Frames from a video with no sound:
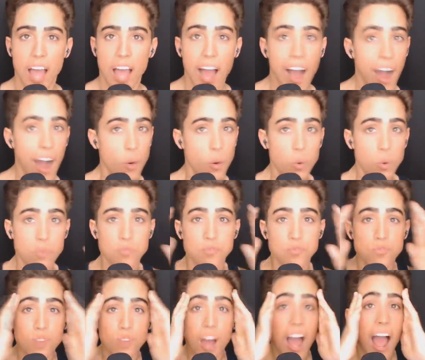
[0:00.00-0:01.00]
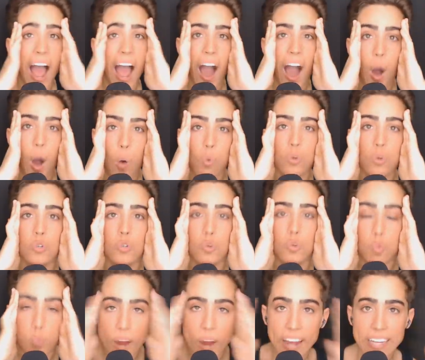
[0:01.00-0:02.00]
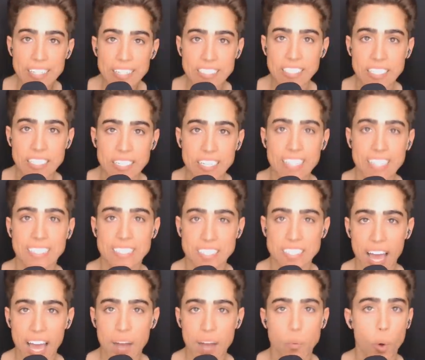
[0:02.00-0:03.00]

How how crazy is that?